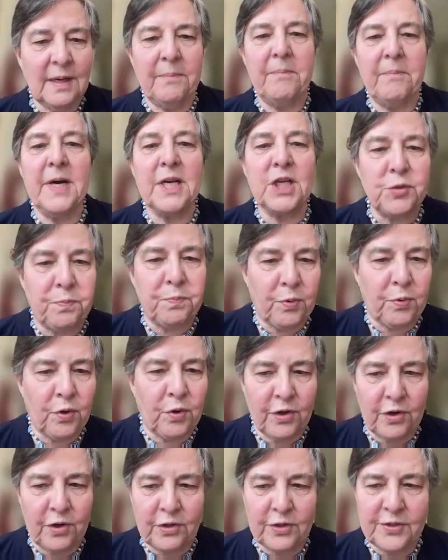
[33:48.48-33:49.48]
a much
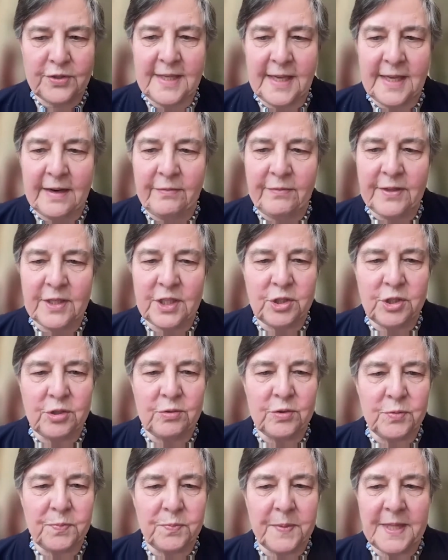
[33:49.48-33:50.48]
broader set of
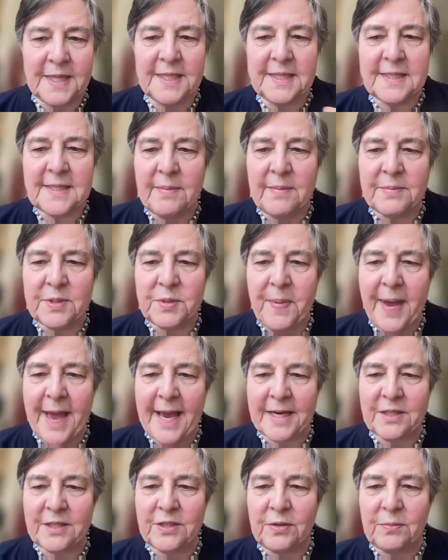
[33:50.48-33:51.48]
issues, but this comes
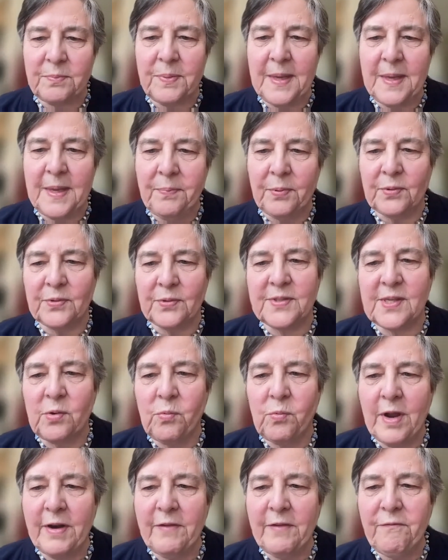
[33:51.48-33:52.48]
back to the people. So
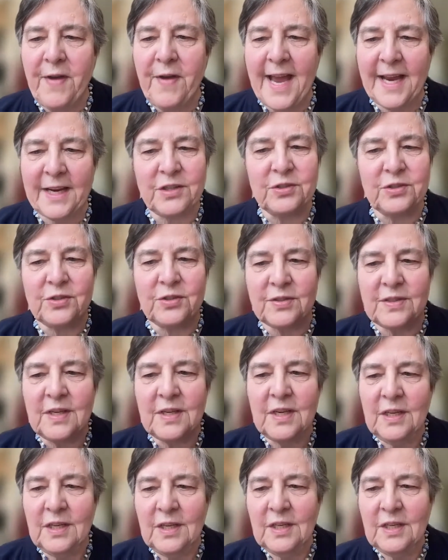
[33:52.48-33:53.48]
what factors
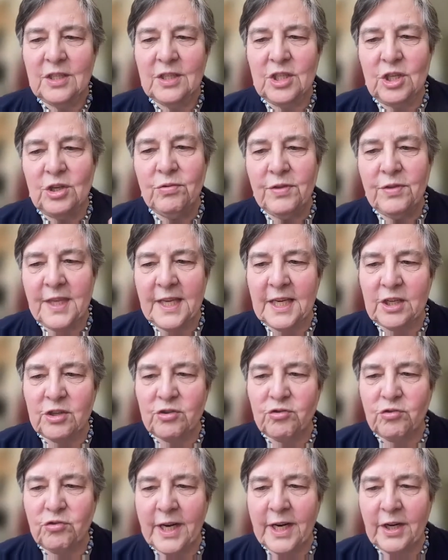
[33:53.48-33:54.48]
do you
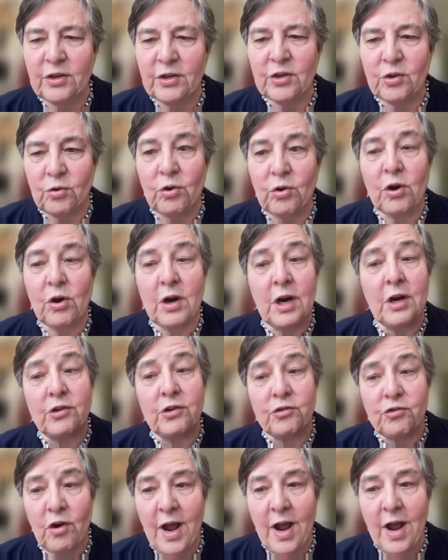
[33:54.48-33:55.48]
think triggered or are
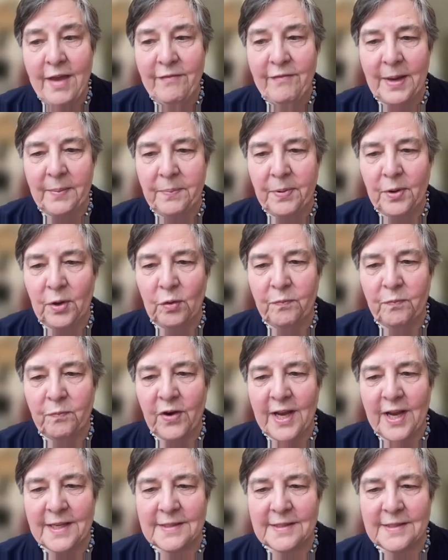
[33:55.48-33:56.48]
driving Pope
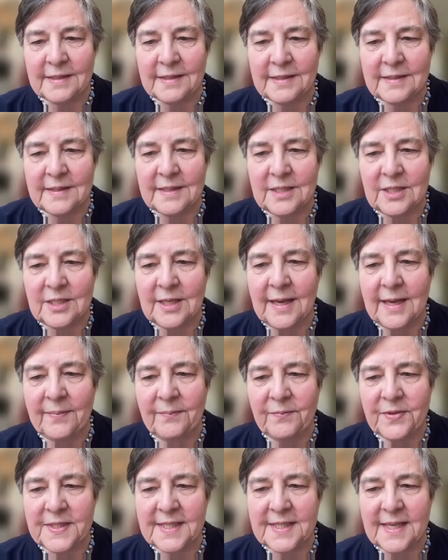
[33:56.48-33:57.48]
Francis to
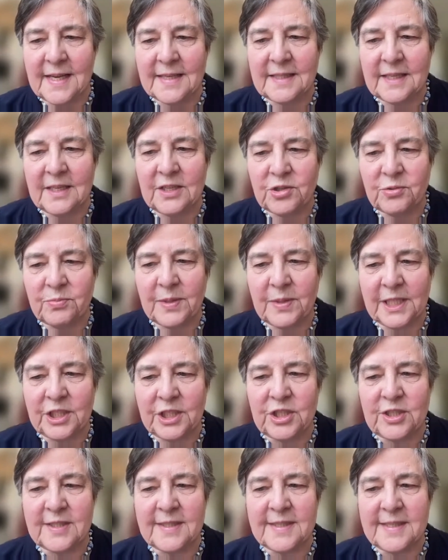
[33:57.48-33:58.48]
emphasize
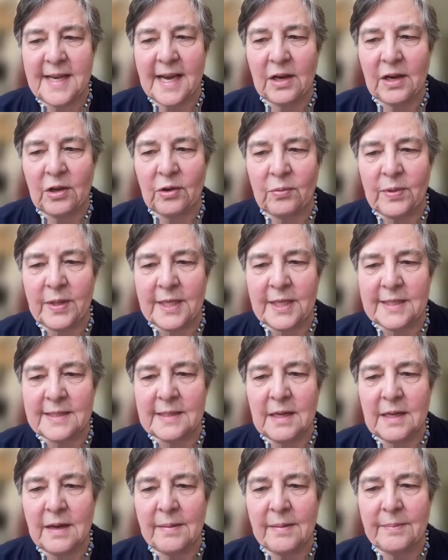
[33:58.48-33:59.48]
interreligious dialogue with
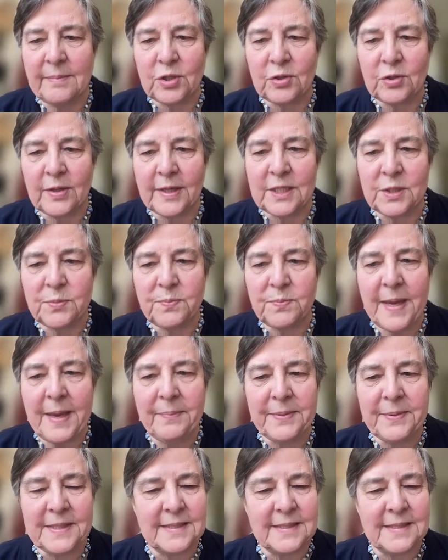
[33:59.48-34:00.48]
Islam during his
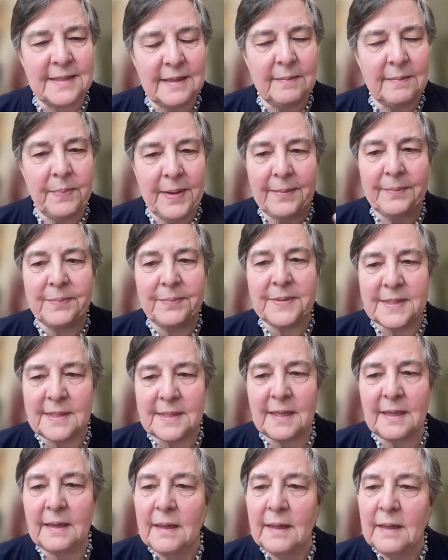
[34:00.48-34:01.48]
papacy,
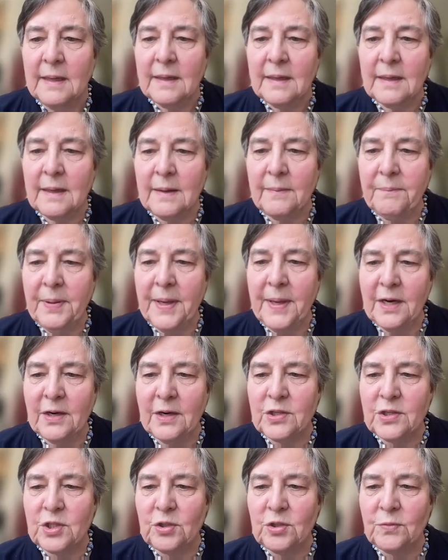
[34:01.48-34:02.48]
papacy
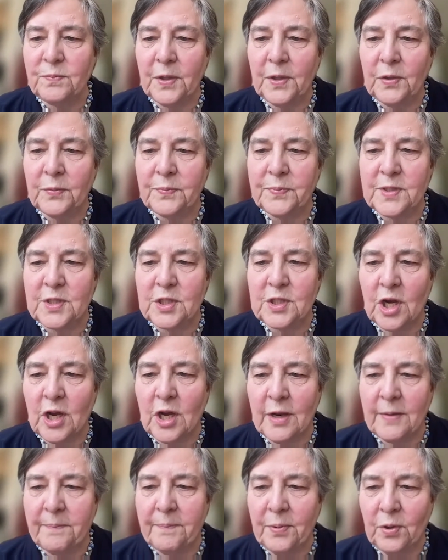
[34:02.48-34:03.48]
compared to Popes
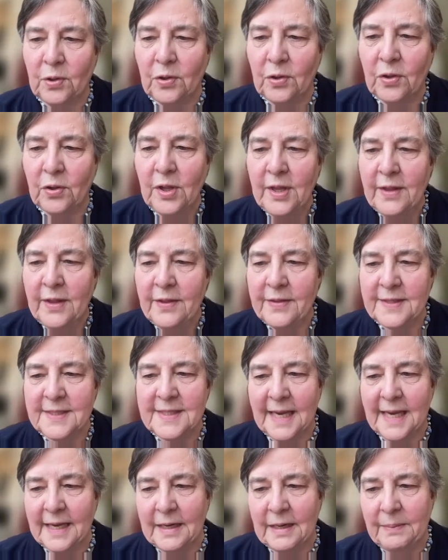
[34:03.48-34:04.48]
John Paul the
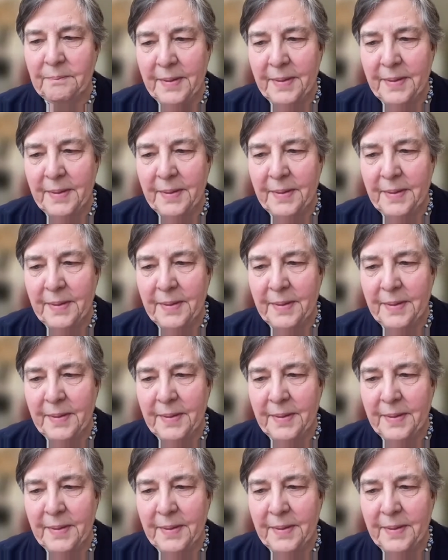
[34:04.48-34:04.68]
Second